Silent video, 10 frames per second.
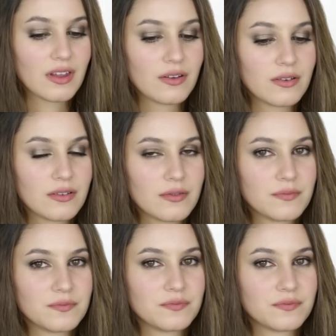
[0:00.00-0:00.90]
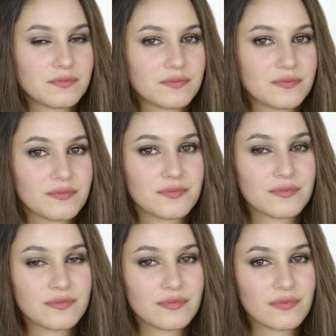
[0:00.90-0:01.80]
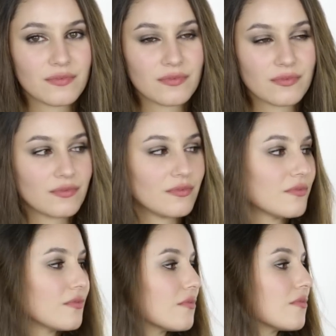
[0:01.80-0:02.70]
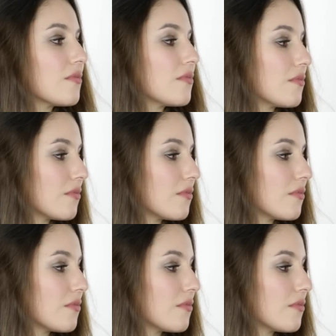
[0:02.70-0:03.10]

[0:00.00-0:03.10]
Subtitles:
(not speaking)